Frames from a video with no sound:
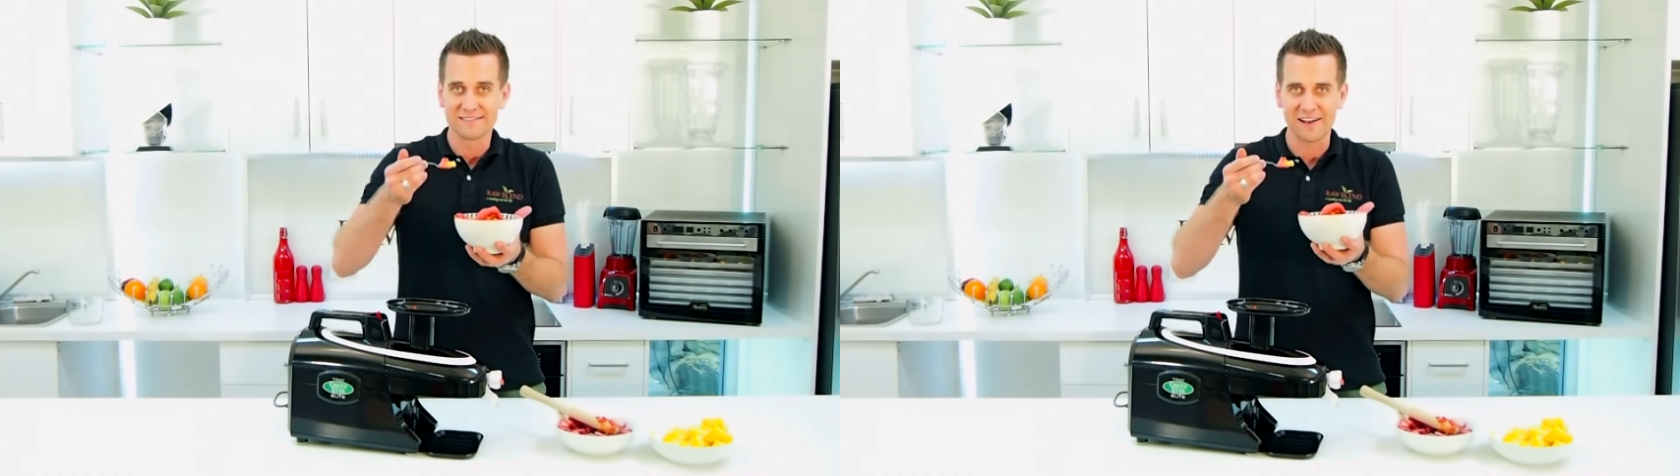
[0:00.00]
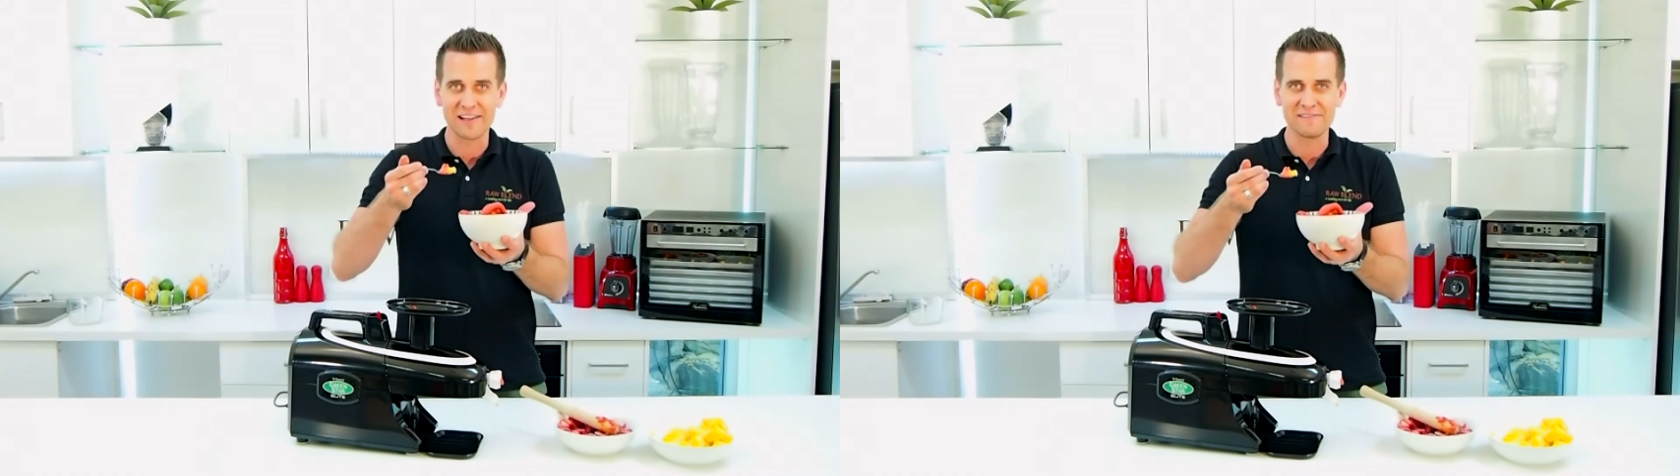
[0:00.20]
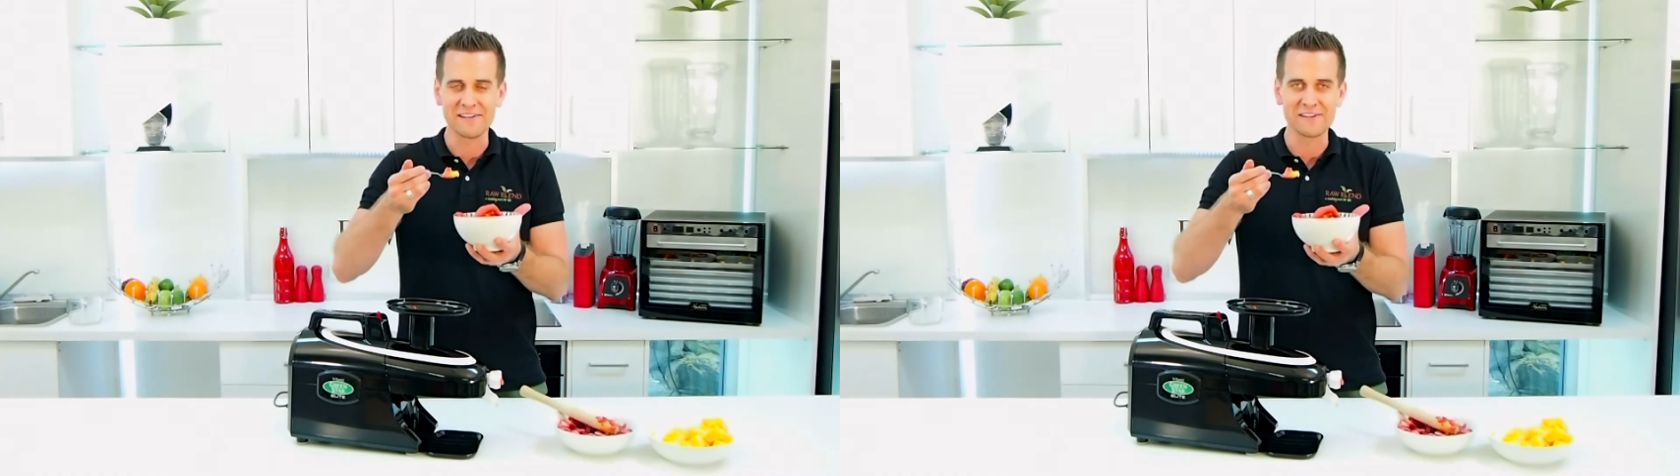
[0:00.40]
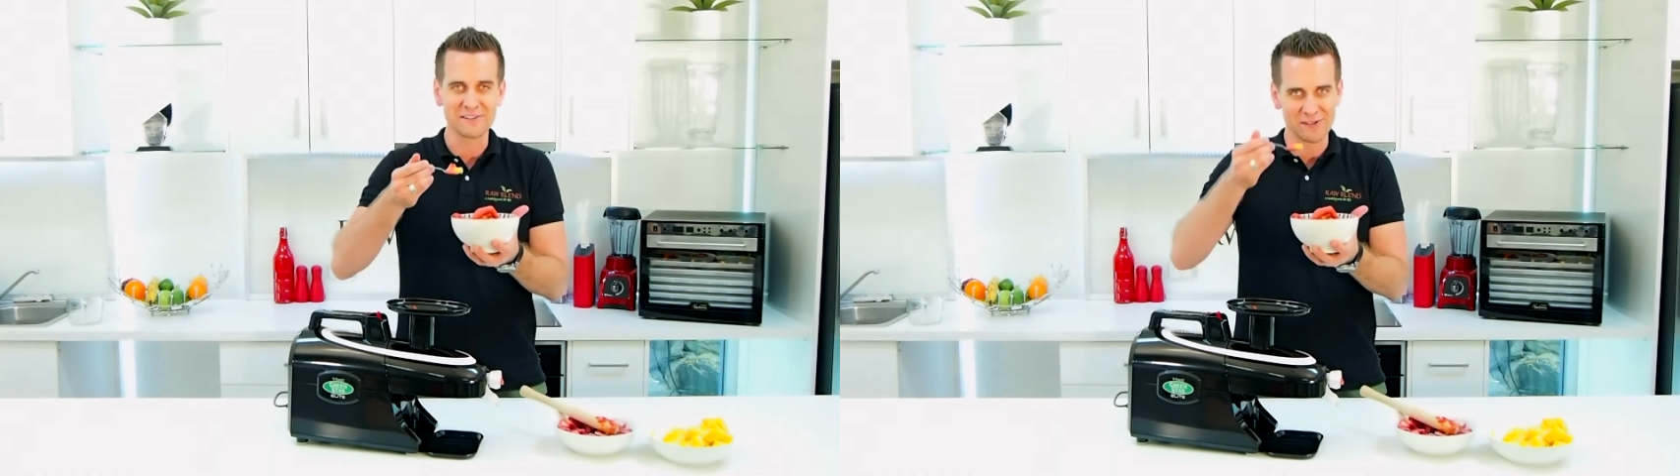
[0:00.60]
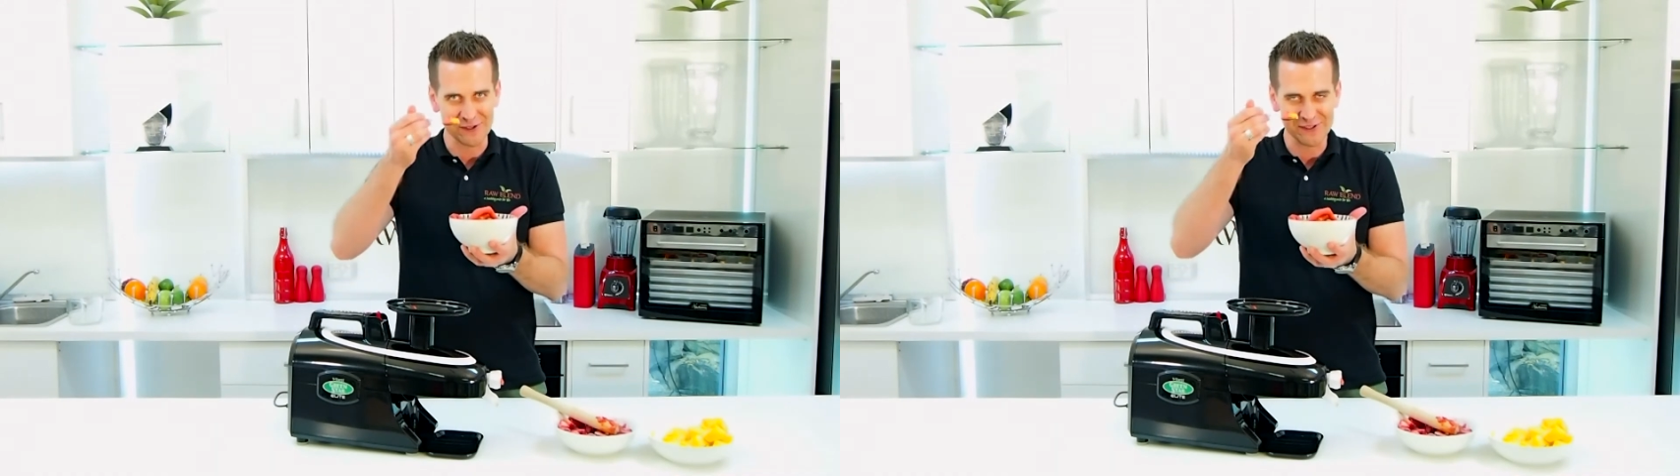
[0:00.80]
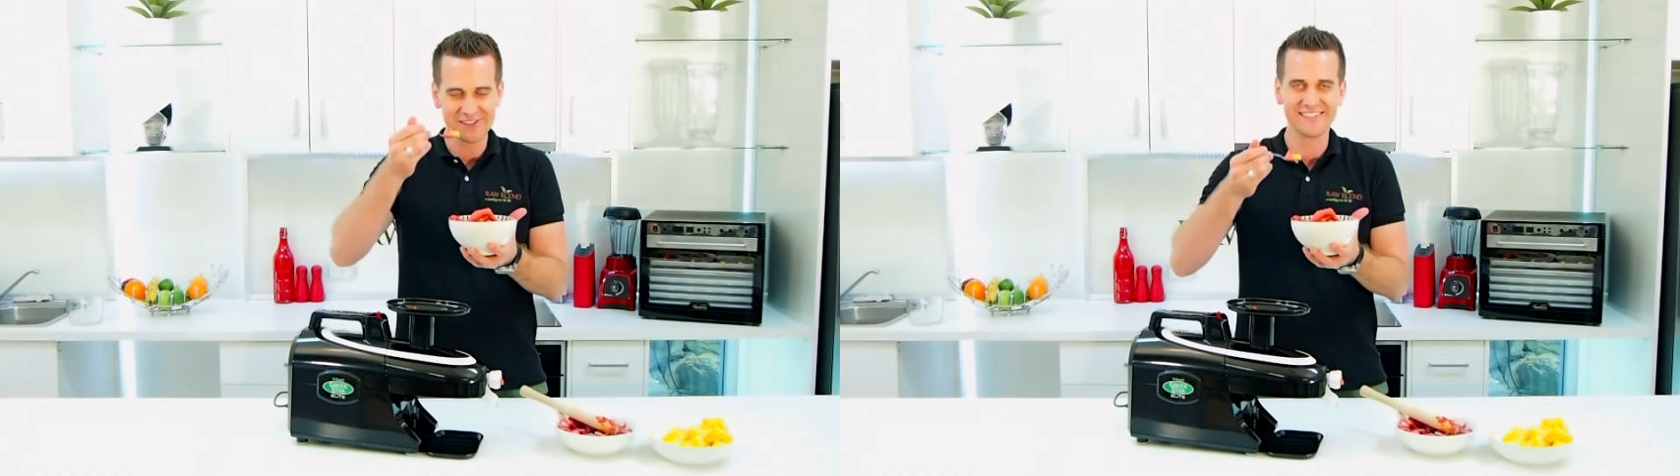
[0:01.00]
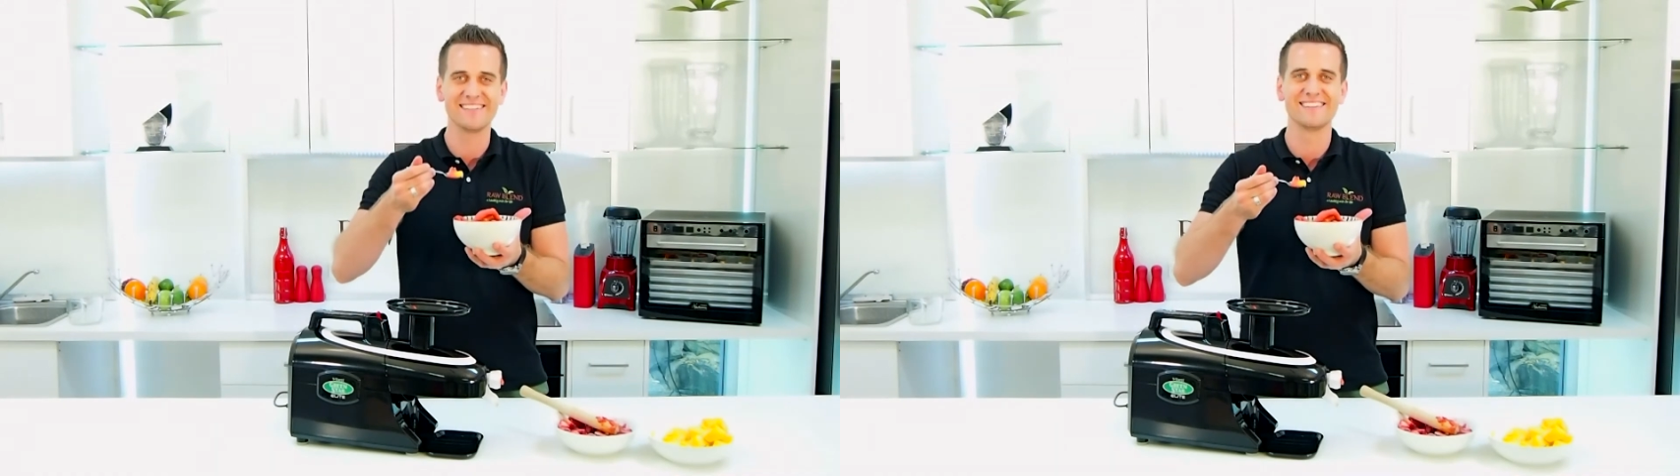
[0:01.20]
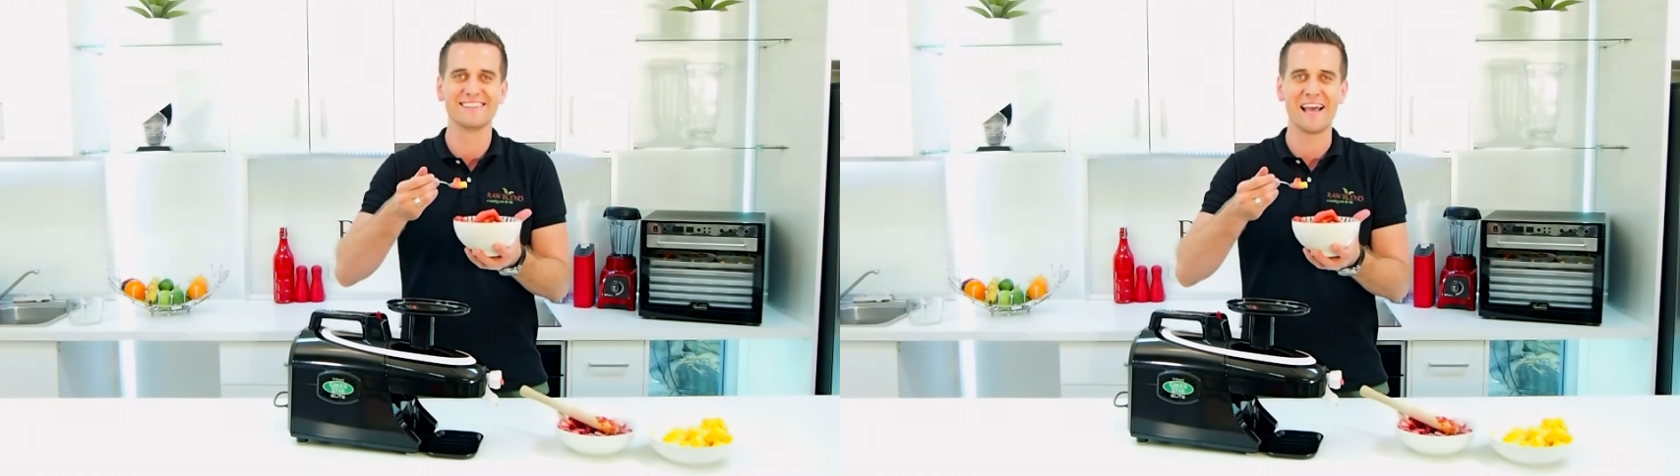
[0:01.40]
I love eating it too.
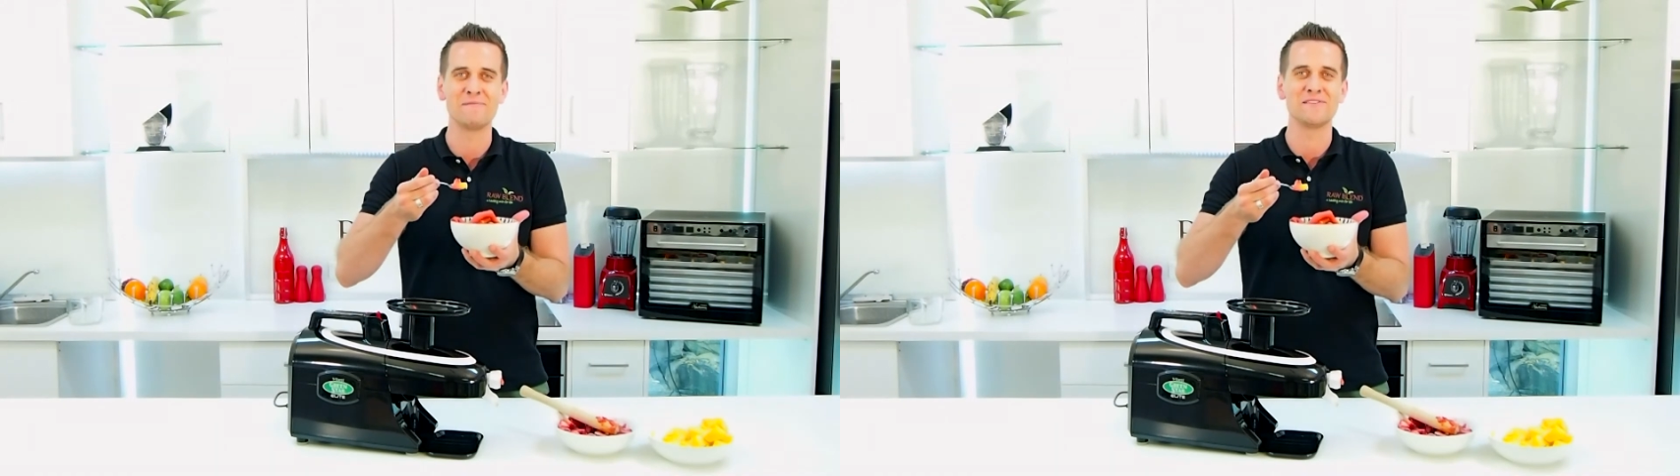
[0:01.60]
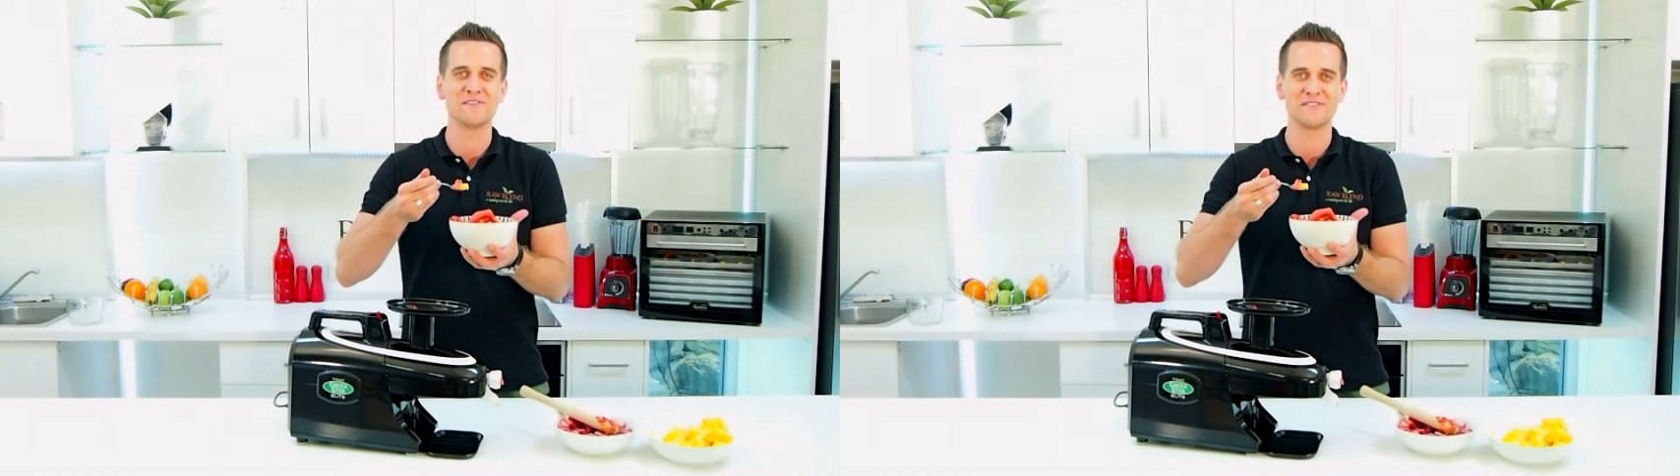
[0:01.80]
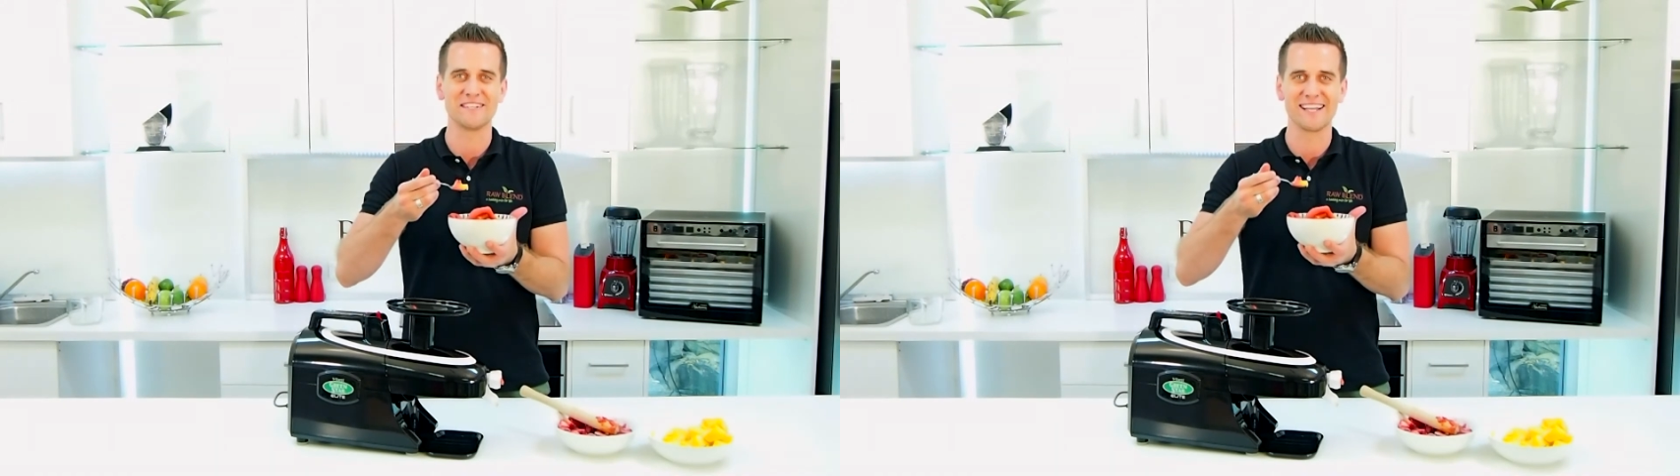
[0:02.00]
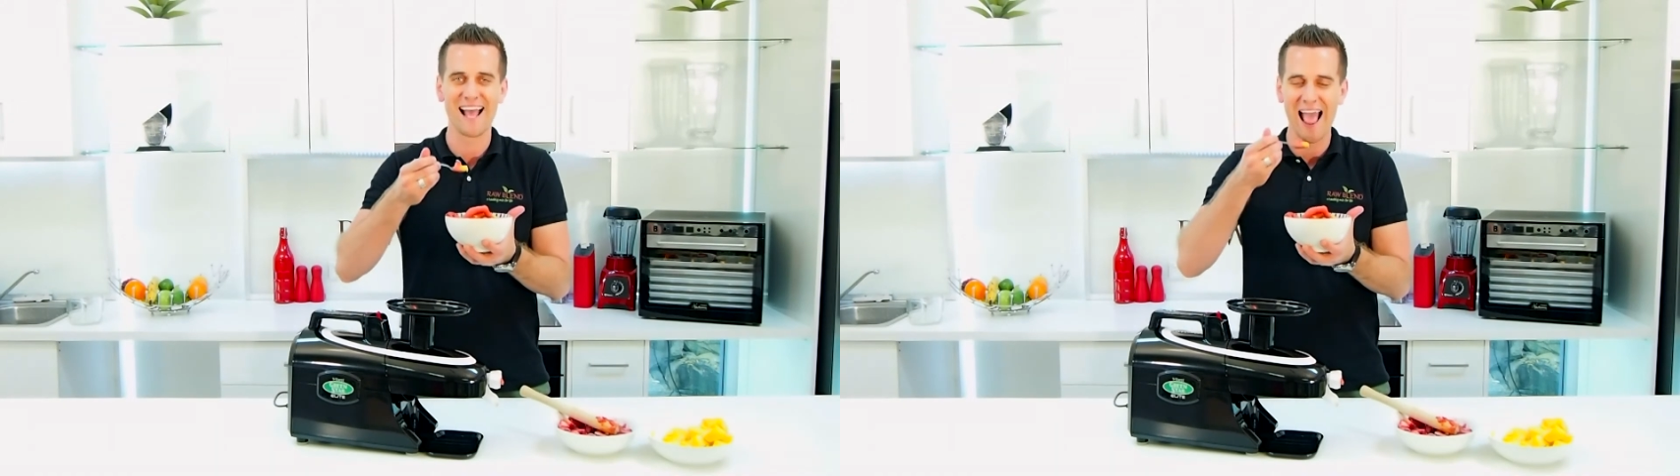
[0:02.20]
Happy juicing.